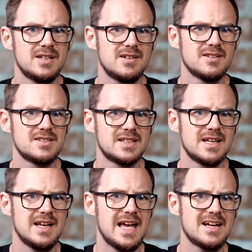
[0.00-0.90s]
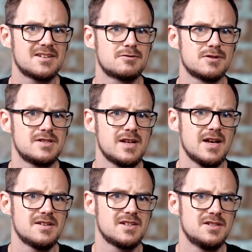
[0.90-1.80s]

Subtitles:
hard to get extra sets.